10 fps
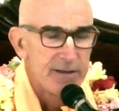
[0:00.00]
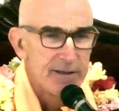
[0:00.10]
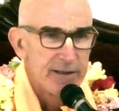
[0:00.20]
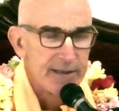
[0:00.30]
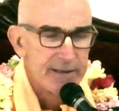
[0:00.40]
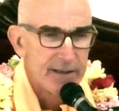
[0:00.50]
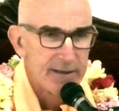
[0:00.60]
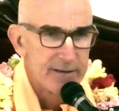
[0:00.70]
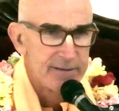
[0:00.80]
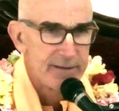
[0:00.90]
in
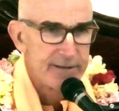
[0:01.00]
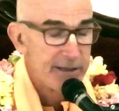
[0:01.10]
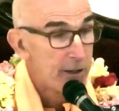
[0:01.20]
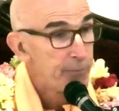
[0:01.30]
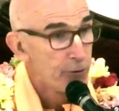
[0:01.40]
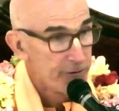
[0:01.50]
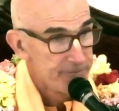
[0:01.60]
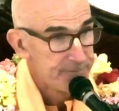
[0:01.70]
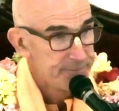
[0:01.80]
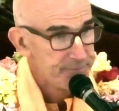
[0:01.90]
the airport,
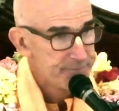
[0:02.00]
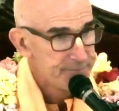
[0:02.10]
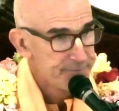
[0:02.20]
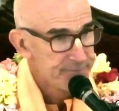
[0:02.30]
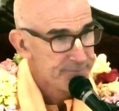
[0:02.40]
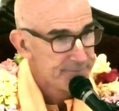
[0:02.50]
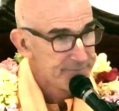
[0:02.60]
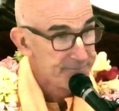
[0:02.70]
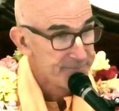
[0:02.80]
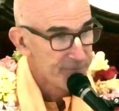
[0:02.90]

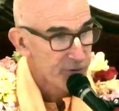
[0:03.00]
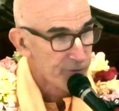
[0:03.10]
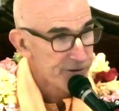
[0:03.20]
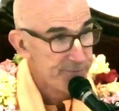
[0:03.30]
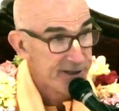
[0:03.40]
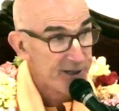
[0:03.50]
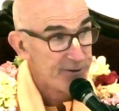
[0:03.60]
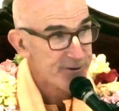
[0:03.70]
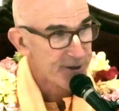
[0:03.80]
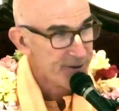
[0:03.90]
of course, many
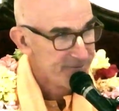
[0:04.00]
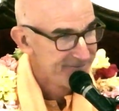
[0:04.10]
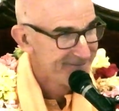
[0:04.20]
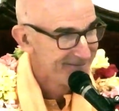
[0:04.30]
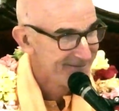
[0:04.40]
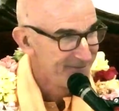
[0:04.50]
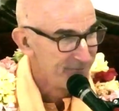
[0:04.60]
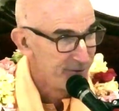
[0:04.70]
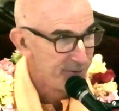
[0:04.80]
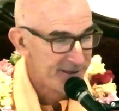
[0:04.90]
years ago,
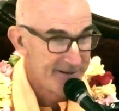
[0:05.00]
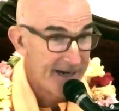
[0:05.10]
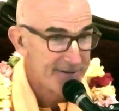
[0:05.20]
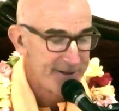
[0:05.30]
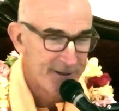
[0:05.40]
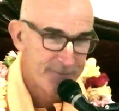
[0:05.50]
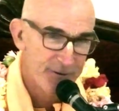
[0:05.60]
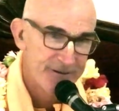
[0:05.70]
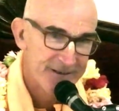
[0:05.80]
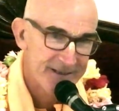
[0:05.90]
when we had the airports.